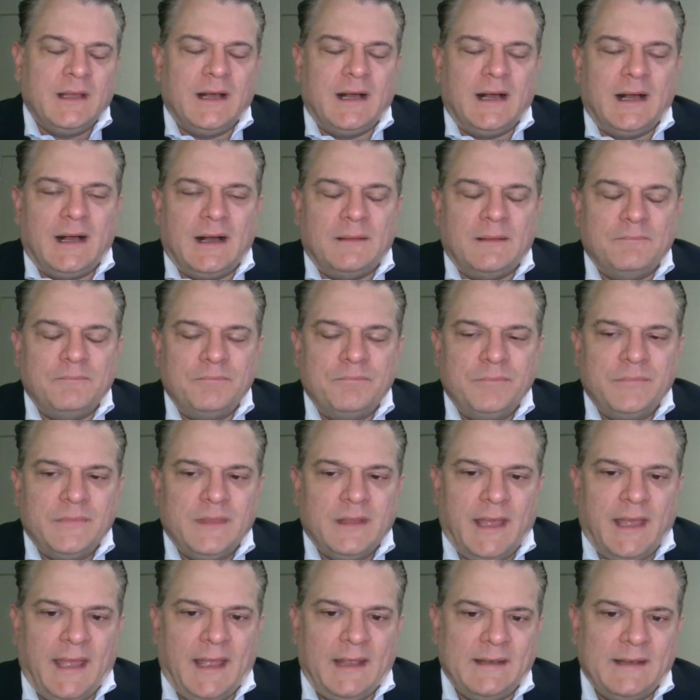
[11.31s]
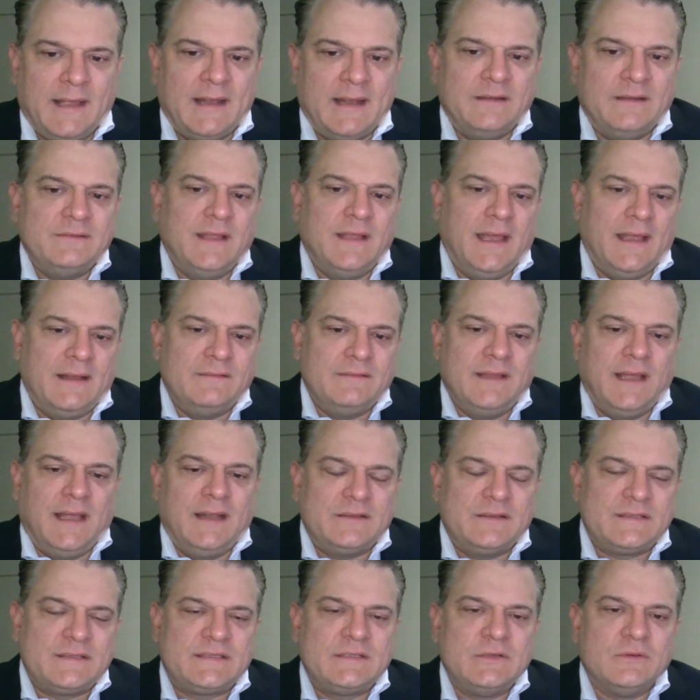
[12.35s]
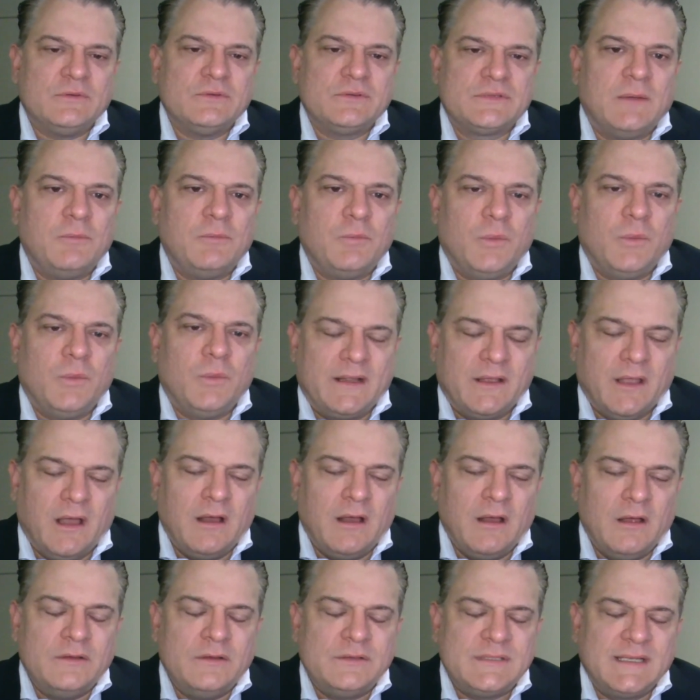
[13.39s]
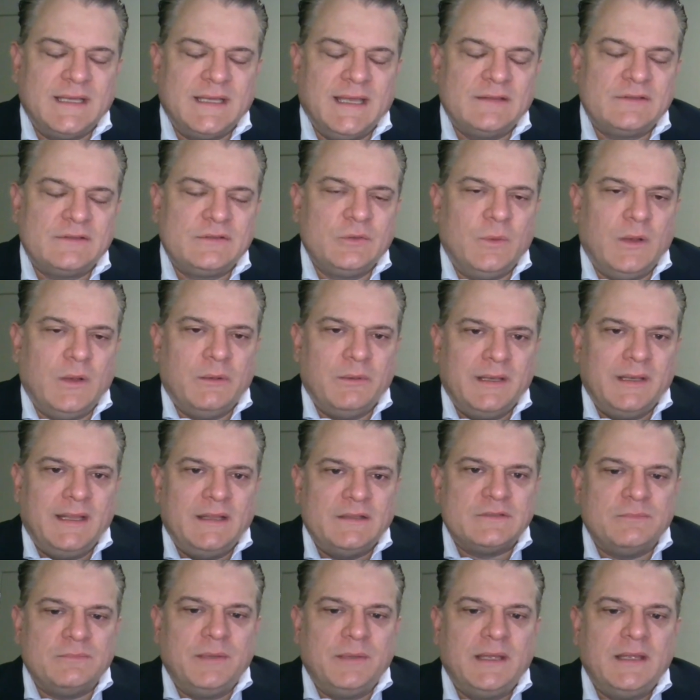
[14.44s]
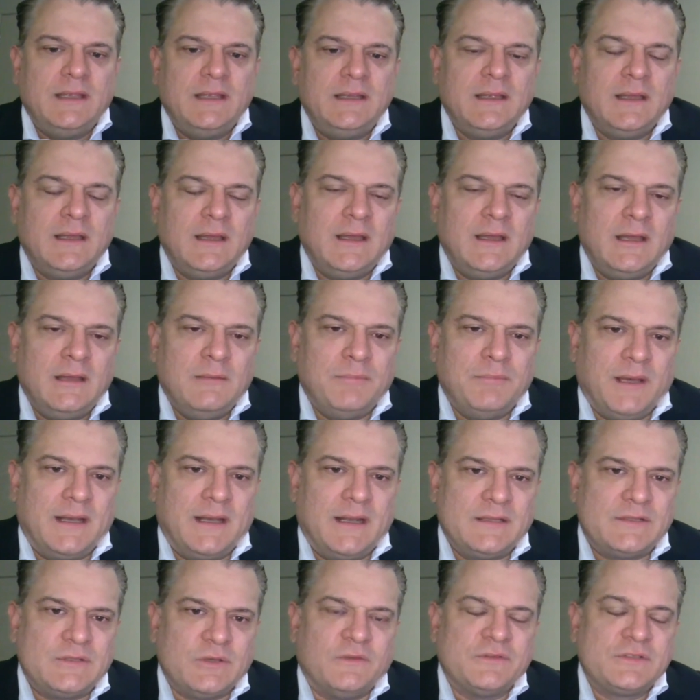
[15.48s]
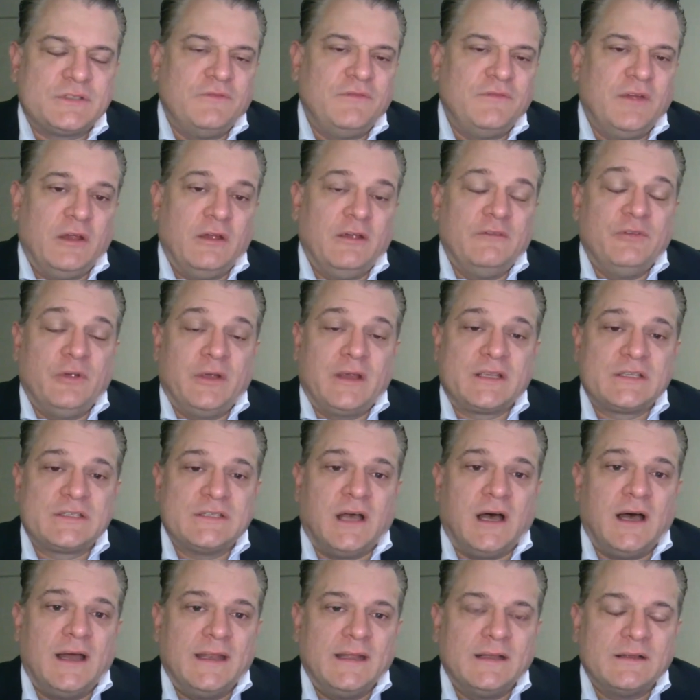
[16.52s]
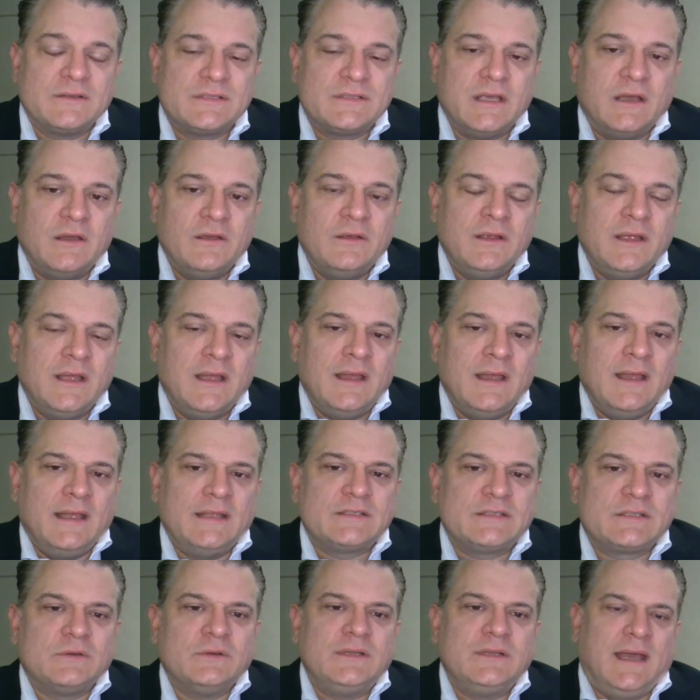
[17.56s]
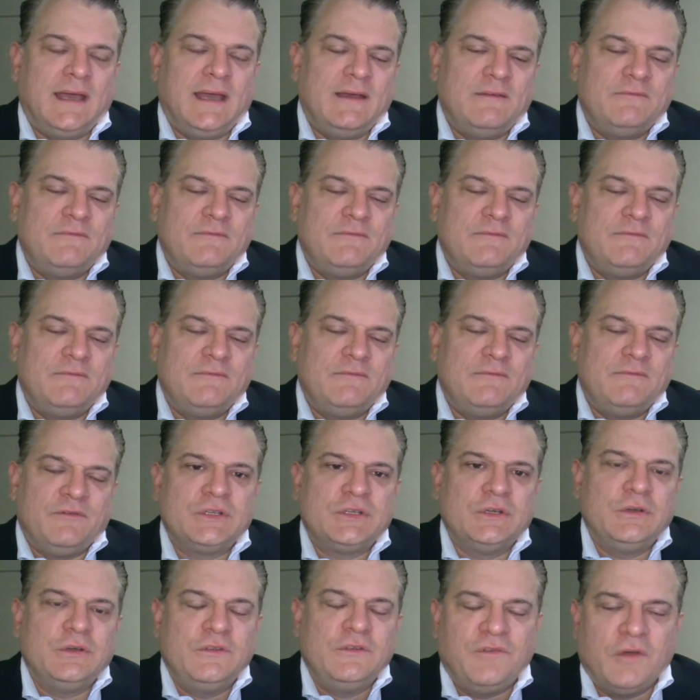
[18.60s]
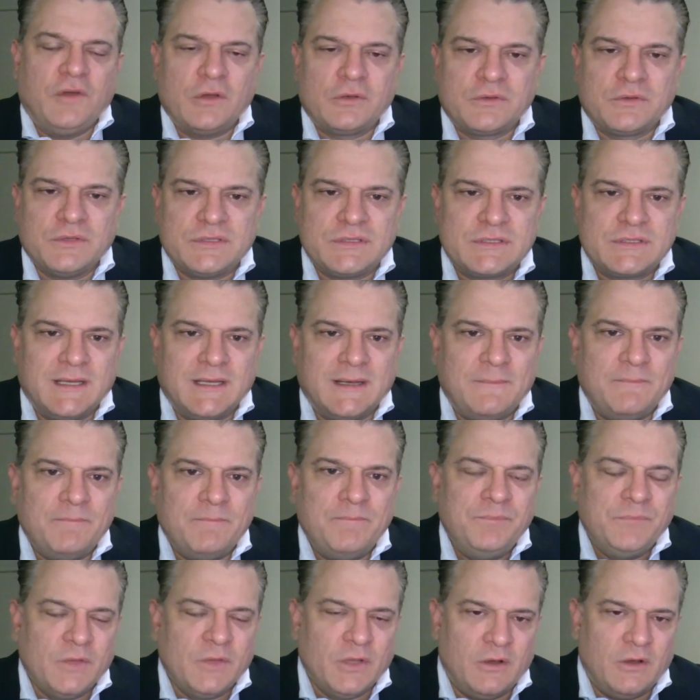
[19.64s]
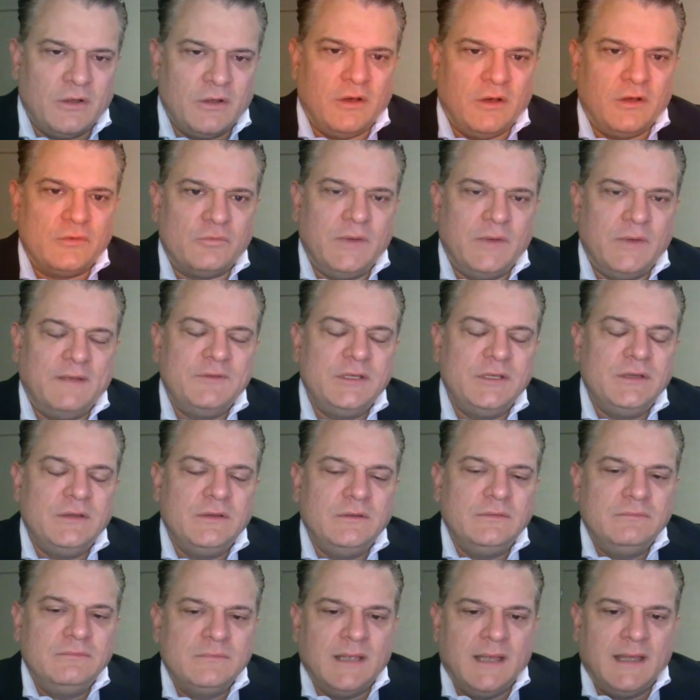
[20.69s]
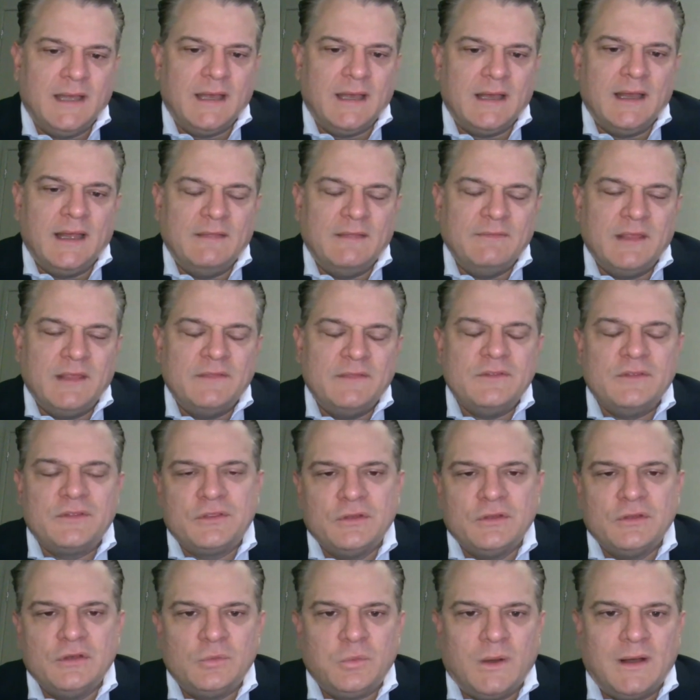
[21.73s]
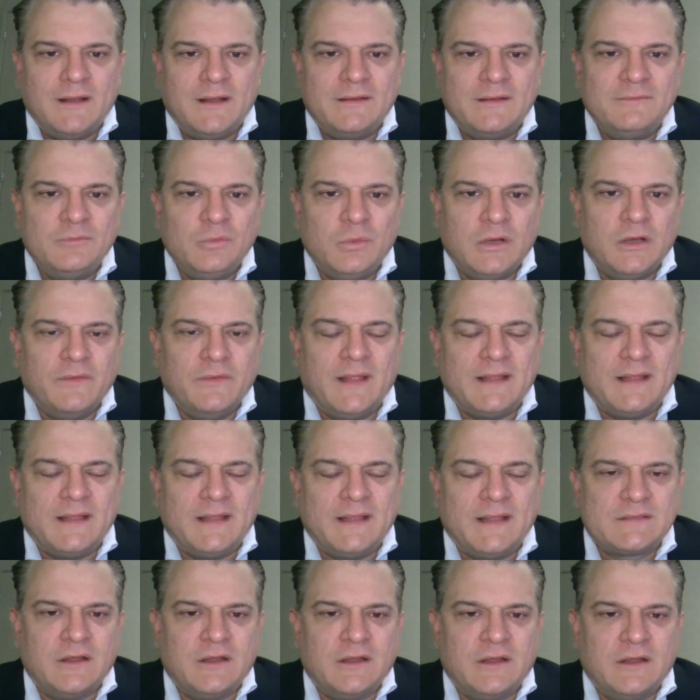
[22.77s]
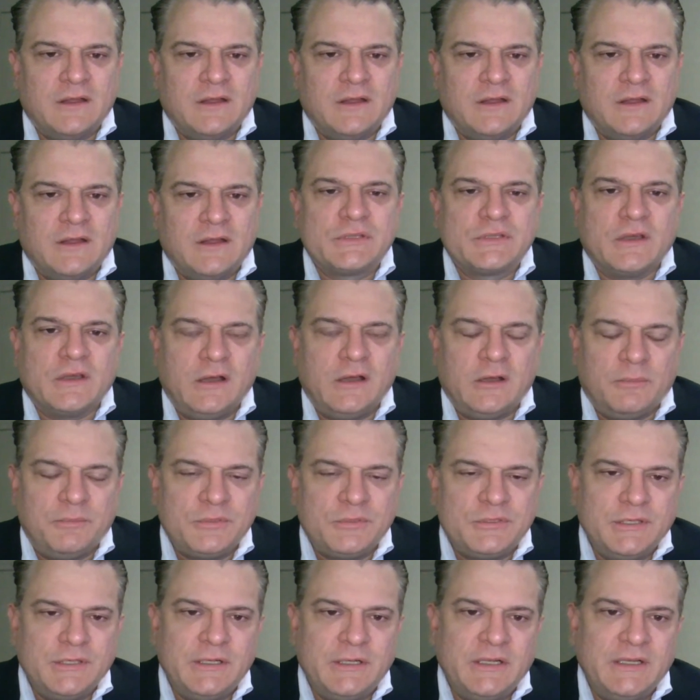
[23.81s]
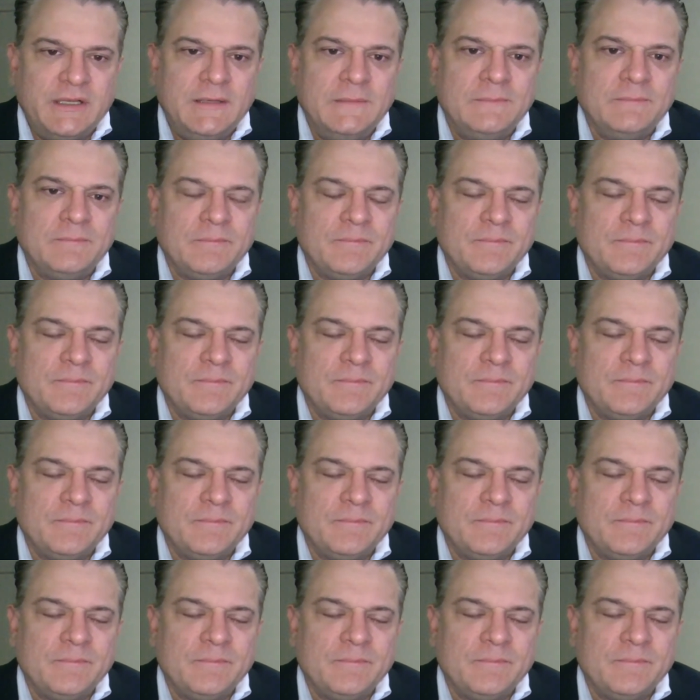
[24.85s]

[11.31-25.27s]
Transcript: and still some way to go to get to where we need to be, but it's also very, very exciting. So it's good to have the first two focused on revenue, and then the third one, well, that's kind of like the blue sky opportunity.